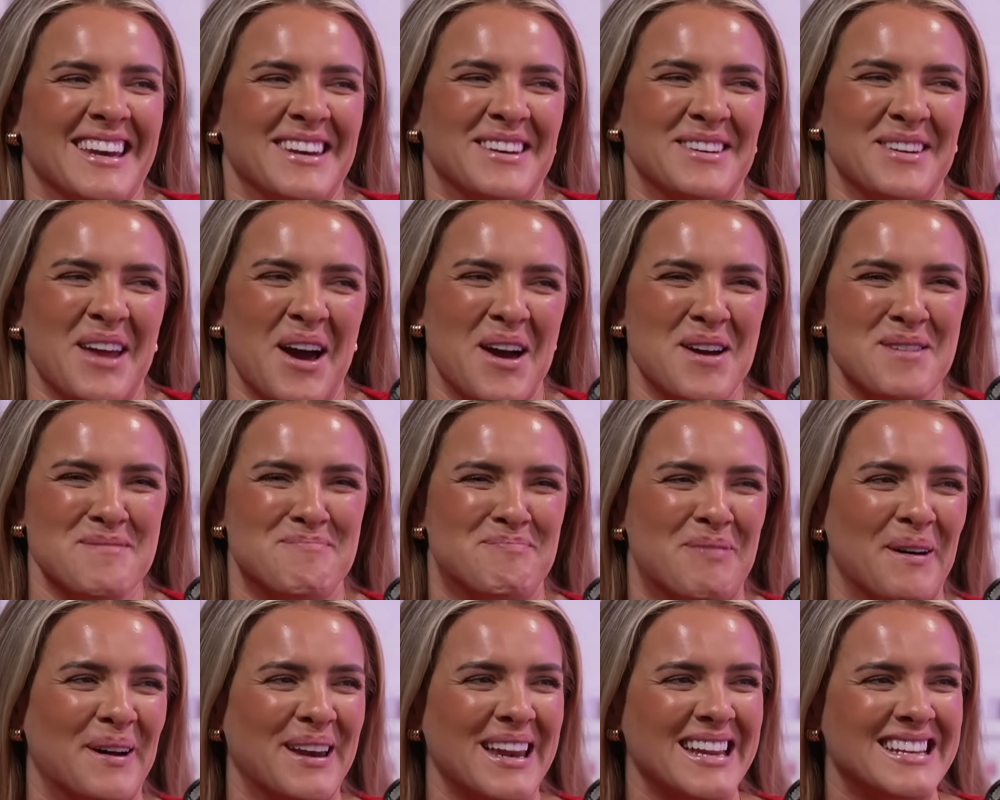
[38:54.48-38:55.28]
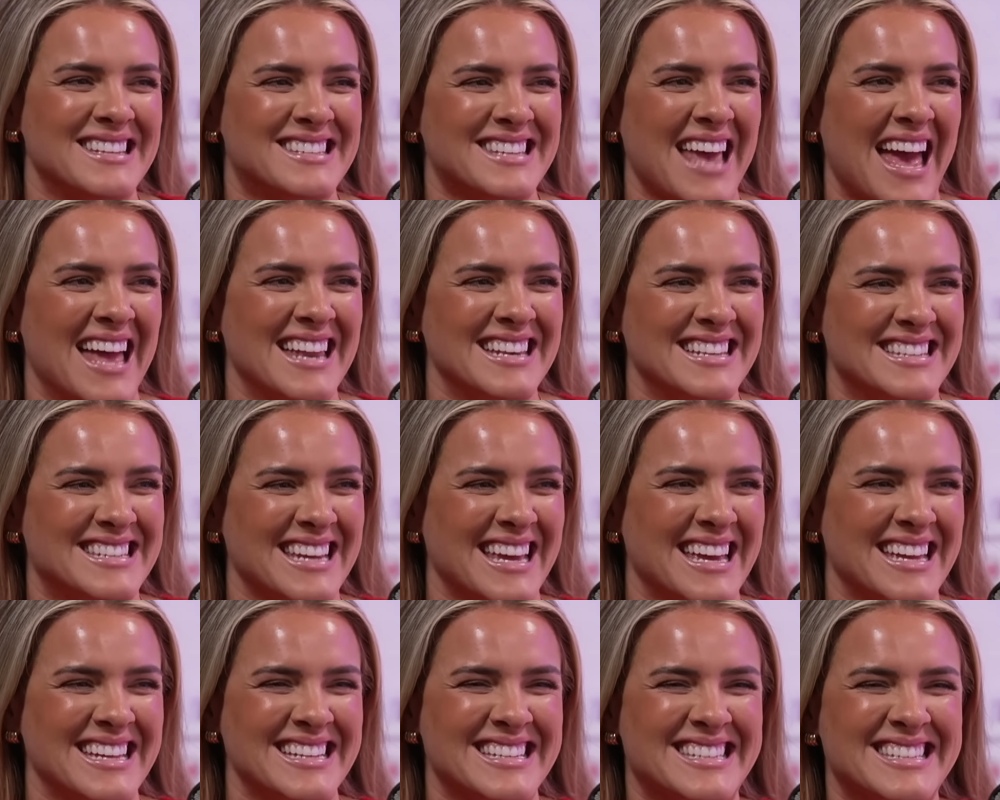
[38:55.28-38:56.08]
no pun intended.
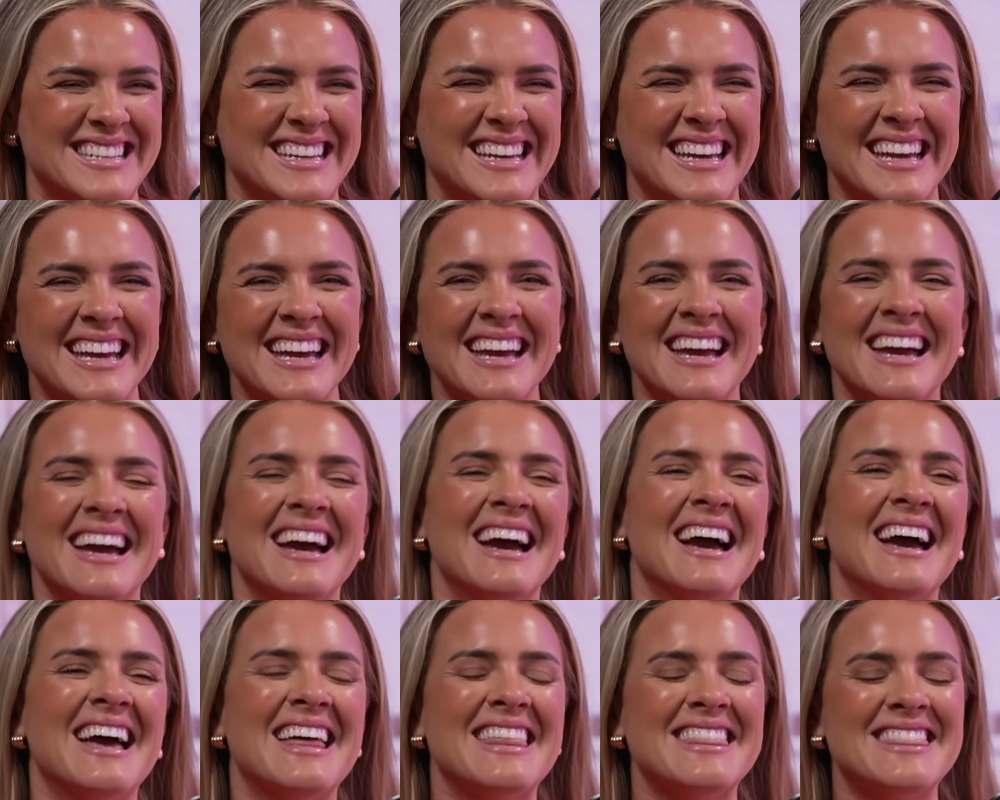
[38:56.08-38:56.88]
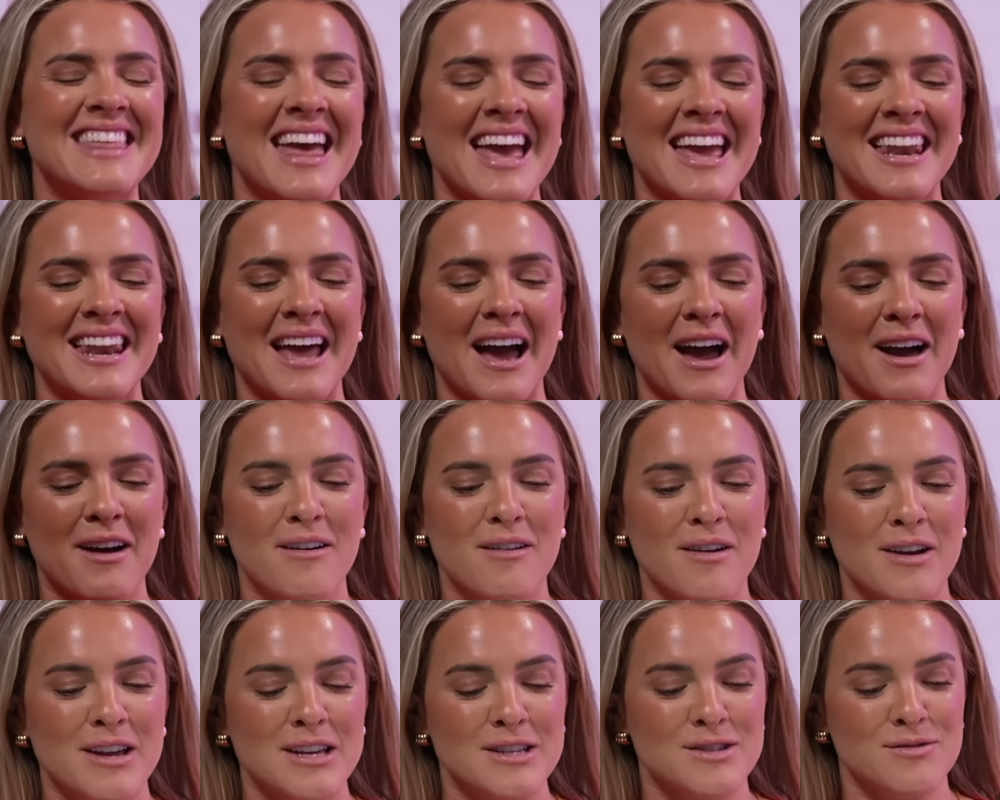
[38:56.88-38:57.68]
Physically, mentally, then I,
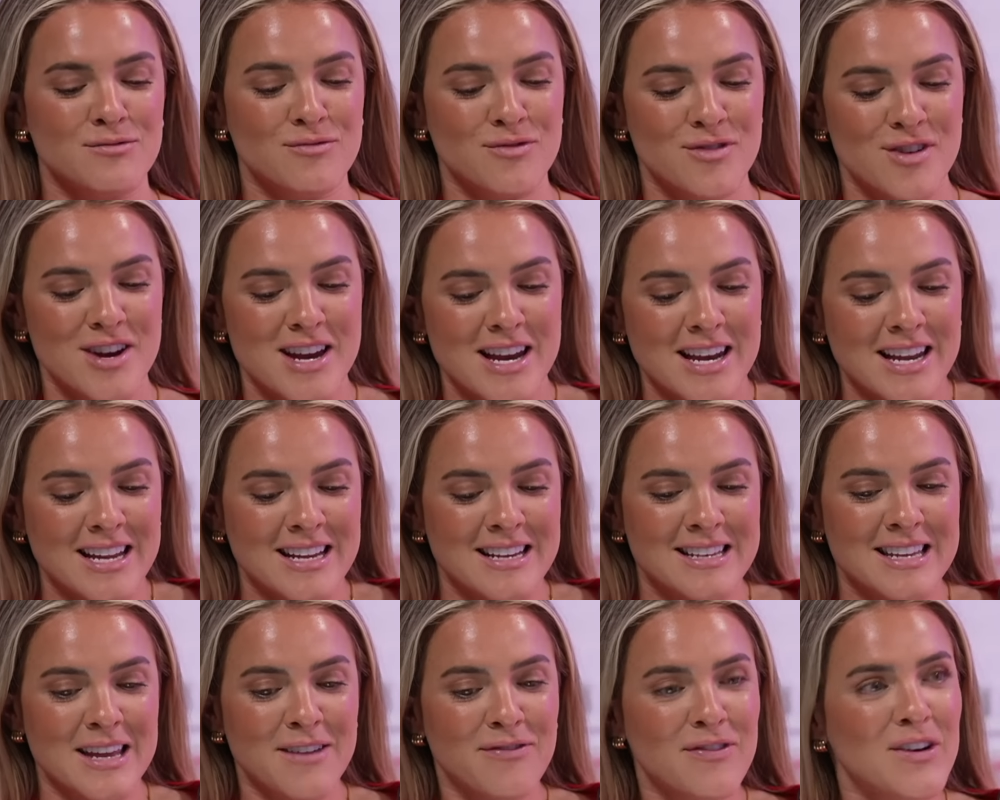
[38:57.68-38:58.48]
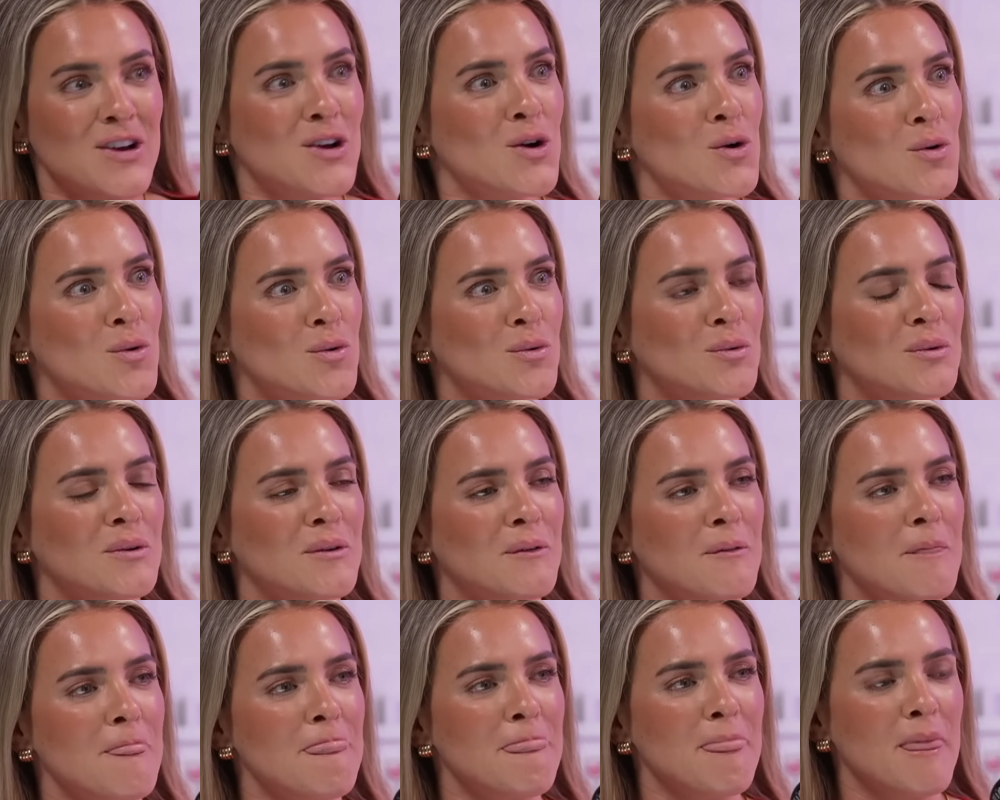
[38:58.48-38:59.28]
uh, it's really difficult.
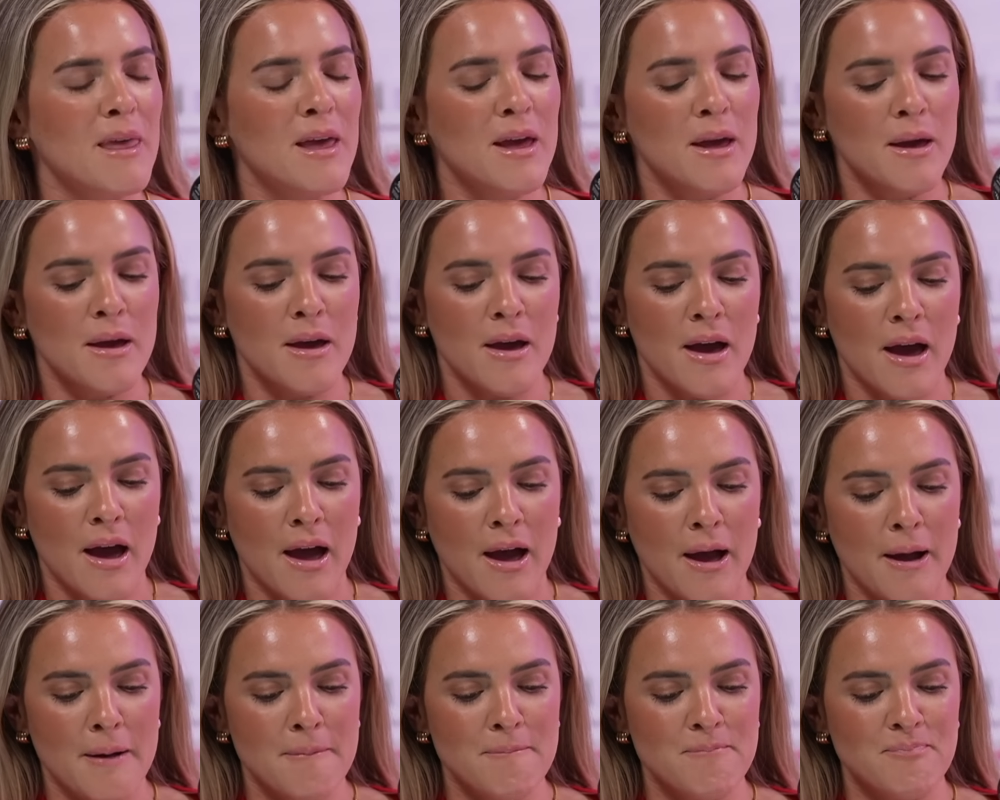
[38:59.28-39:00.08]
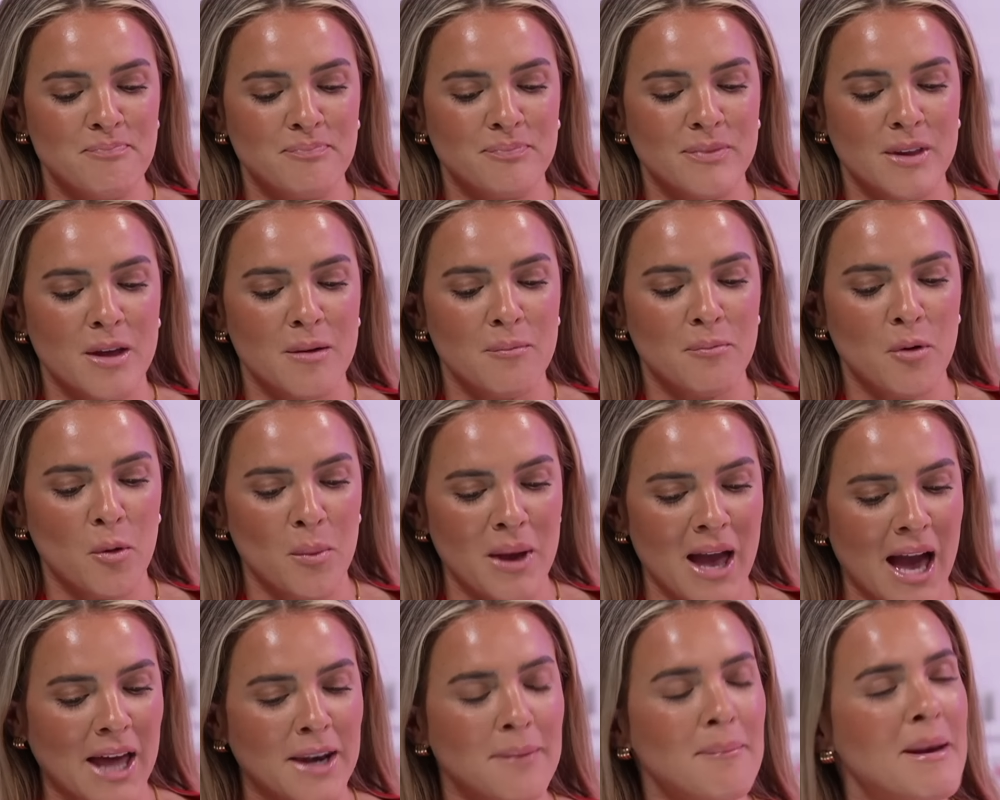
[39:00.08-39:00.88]
Mm. Um, but
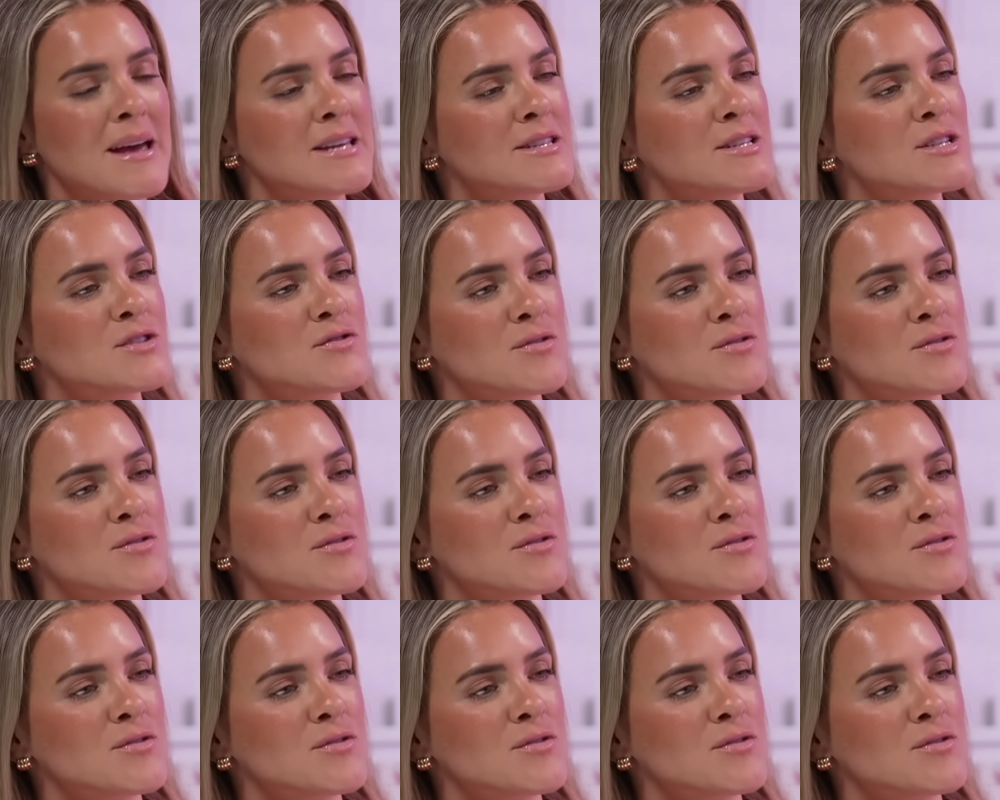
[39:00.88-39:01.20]
we had a message